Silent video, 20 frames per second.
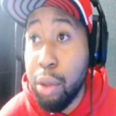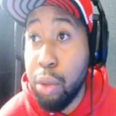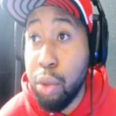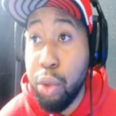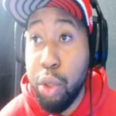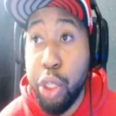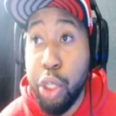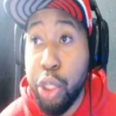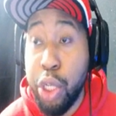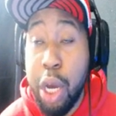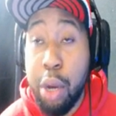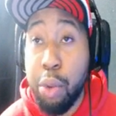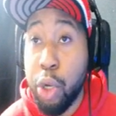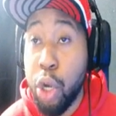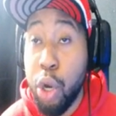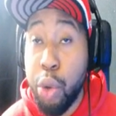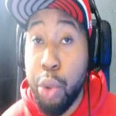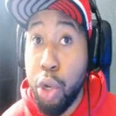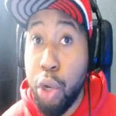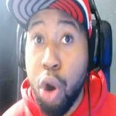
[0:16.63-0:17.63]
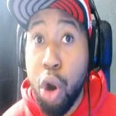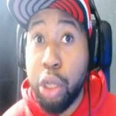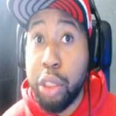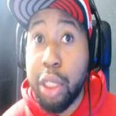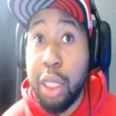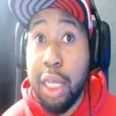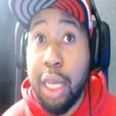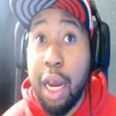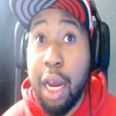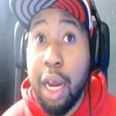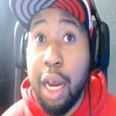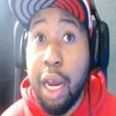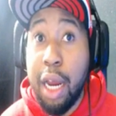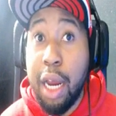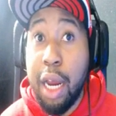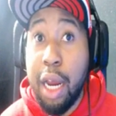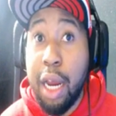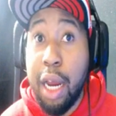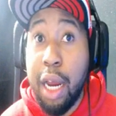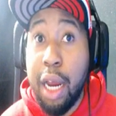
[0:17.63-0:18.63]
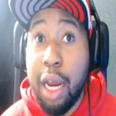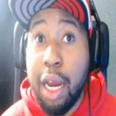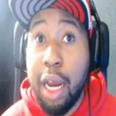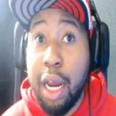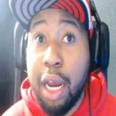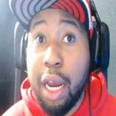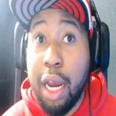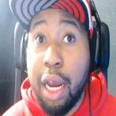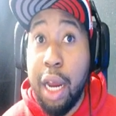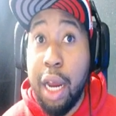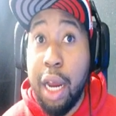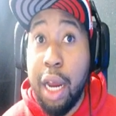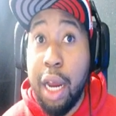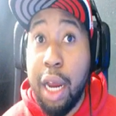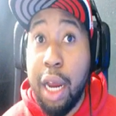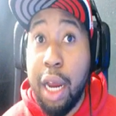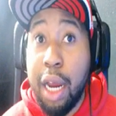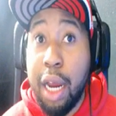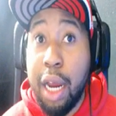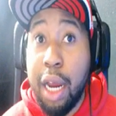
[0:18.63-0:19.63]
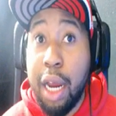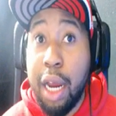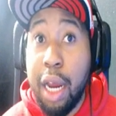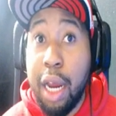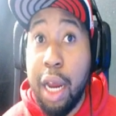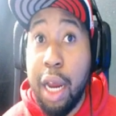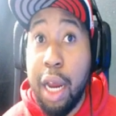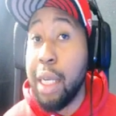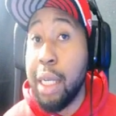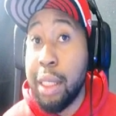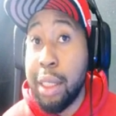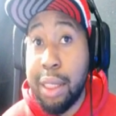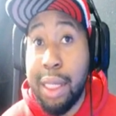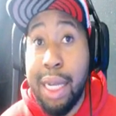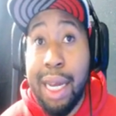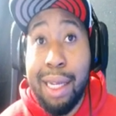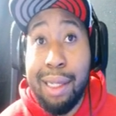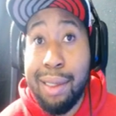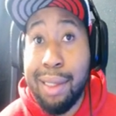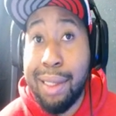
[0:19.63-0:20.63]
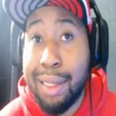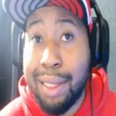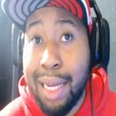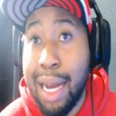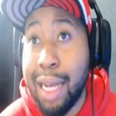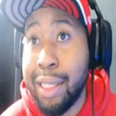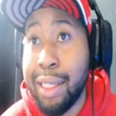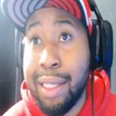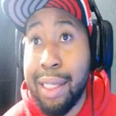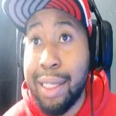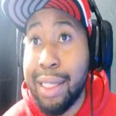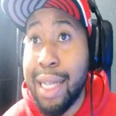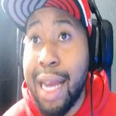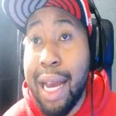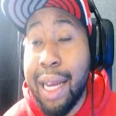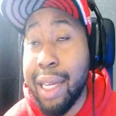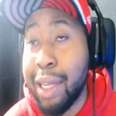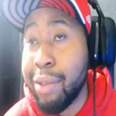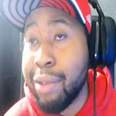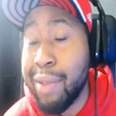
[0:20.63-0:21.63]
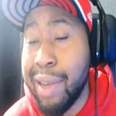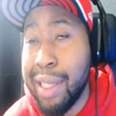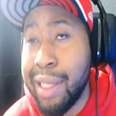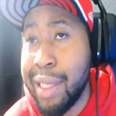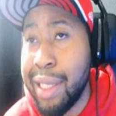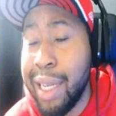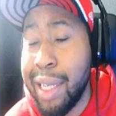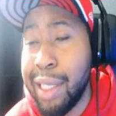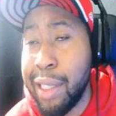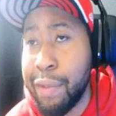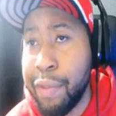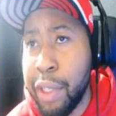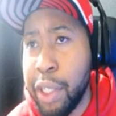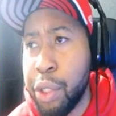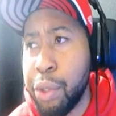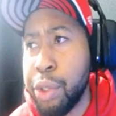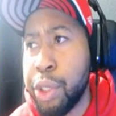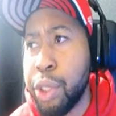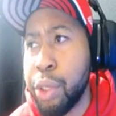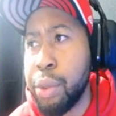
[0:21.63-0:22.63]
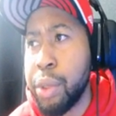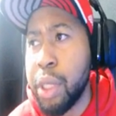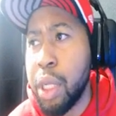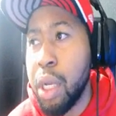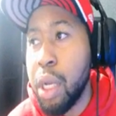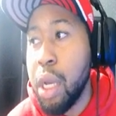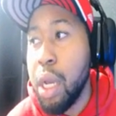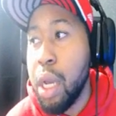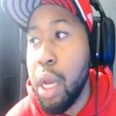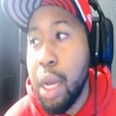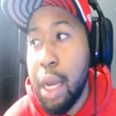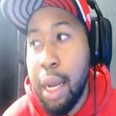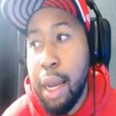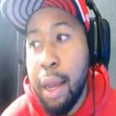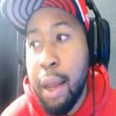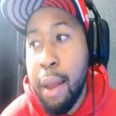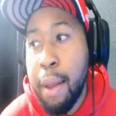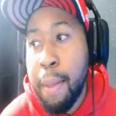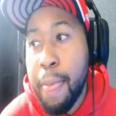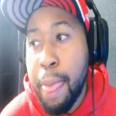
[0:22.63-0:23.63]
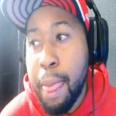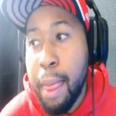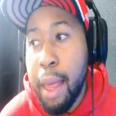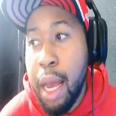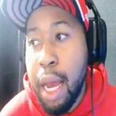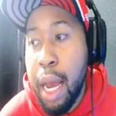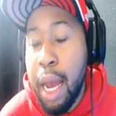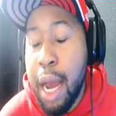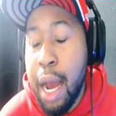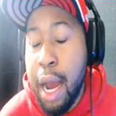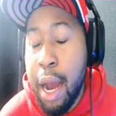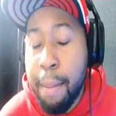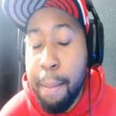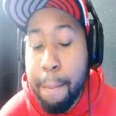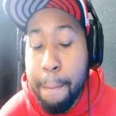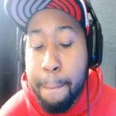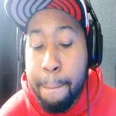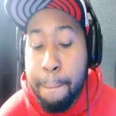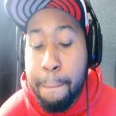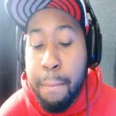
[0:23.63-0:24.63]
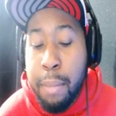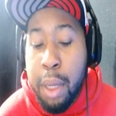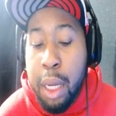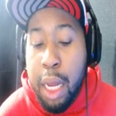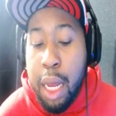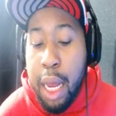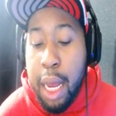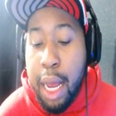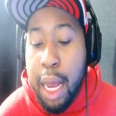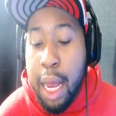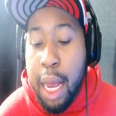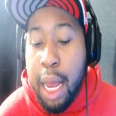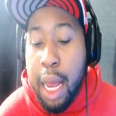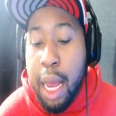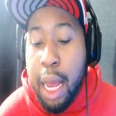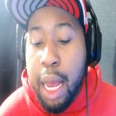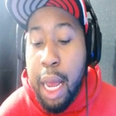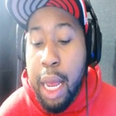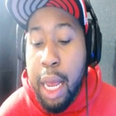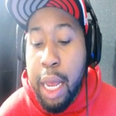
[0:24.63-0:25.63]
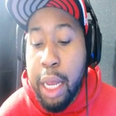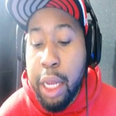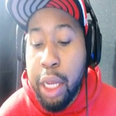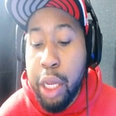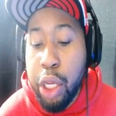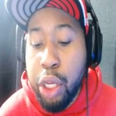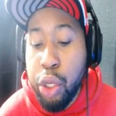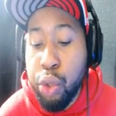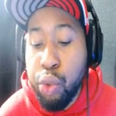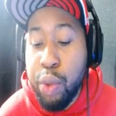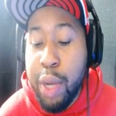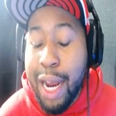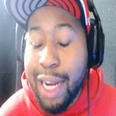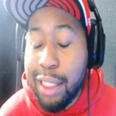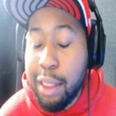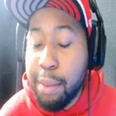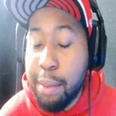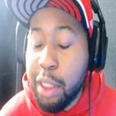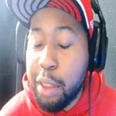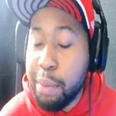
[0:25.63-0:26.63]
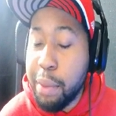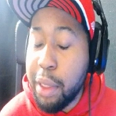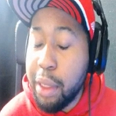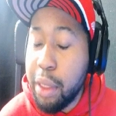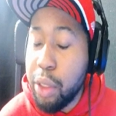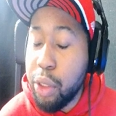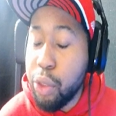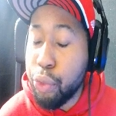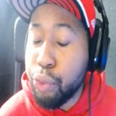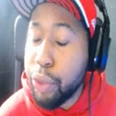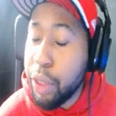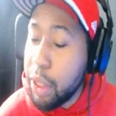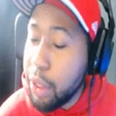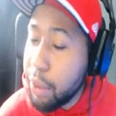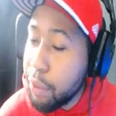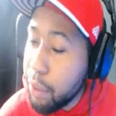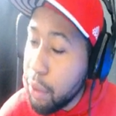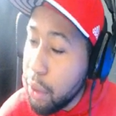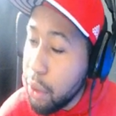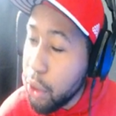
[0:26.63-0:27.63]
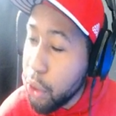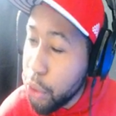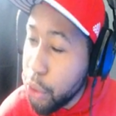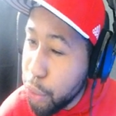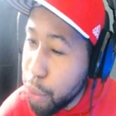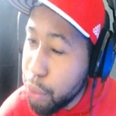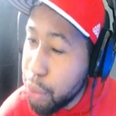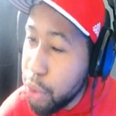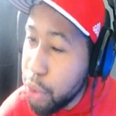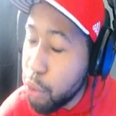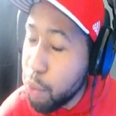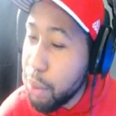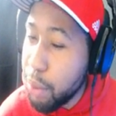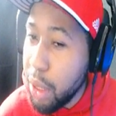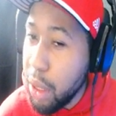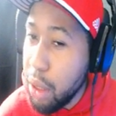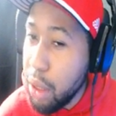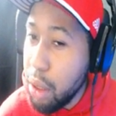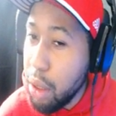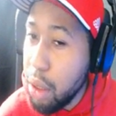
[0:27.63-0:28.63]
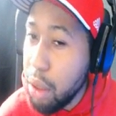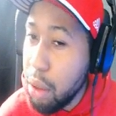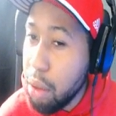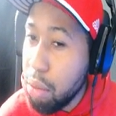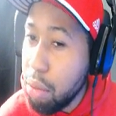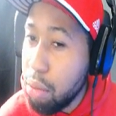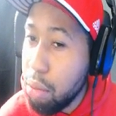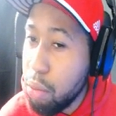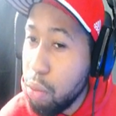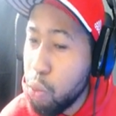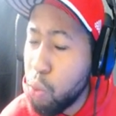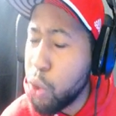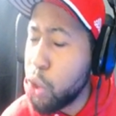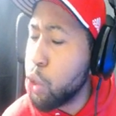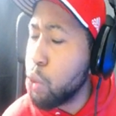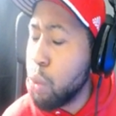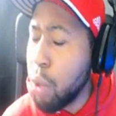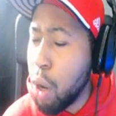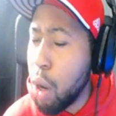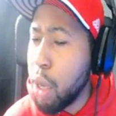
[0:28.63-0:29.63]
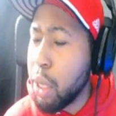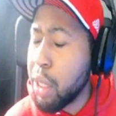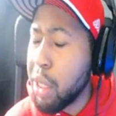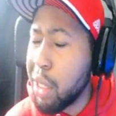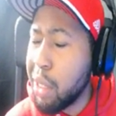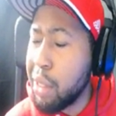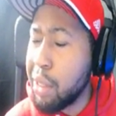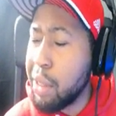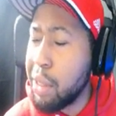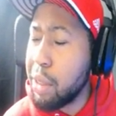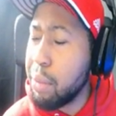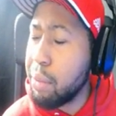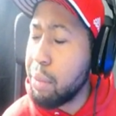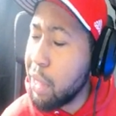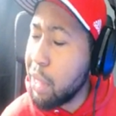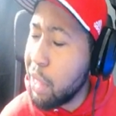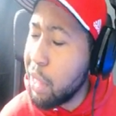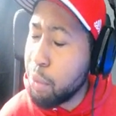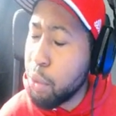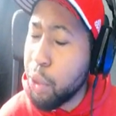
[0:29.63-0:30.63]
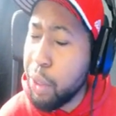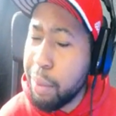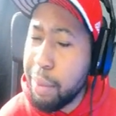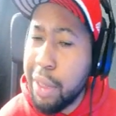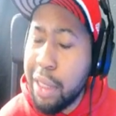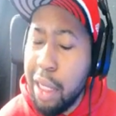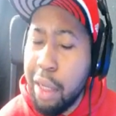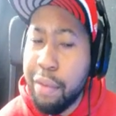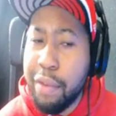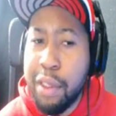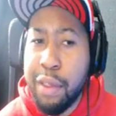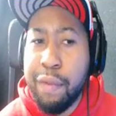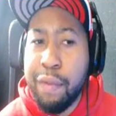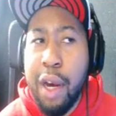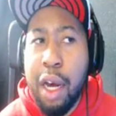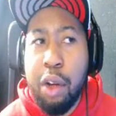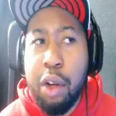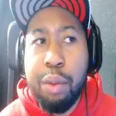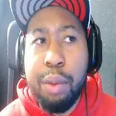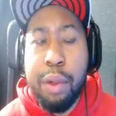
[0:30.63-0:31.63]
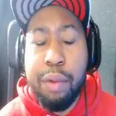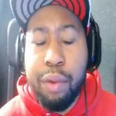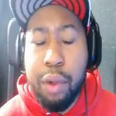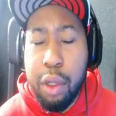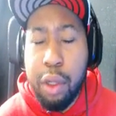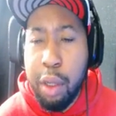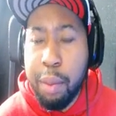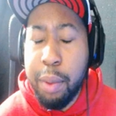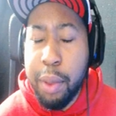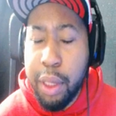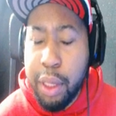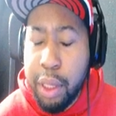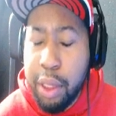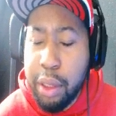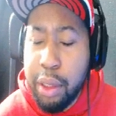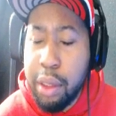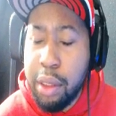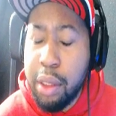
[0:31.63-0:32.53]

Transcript: y'all were going hard to clarify that it was a publicity stunt, that Tekashi did not get arrested at his video shoot. You guys must be really new to me, which you aren't, because Ebro himself has followed me for a couple of years.